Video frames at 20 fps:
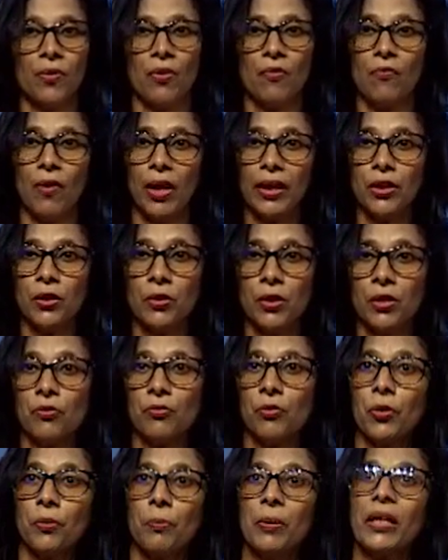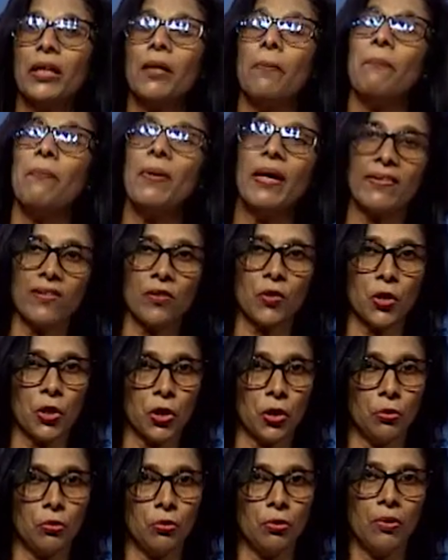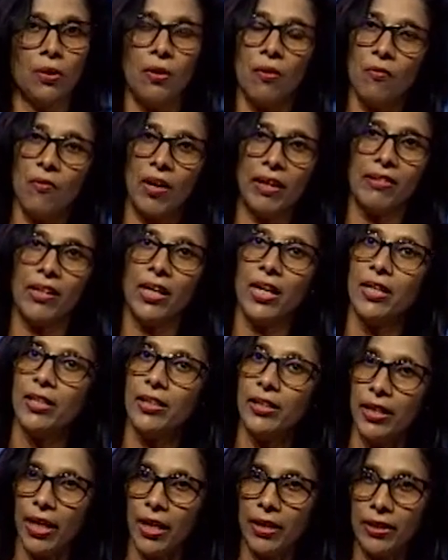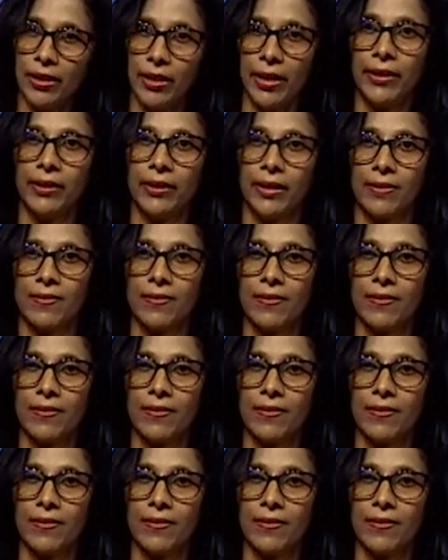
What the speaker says: what it would be the best to do, what they learned under ethics.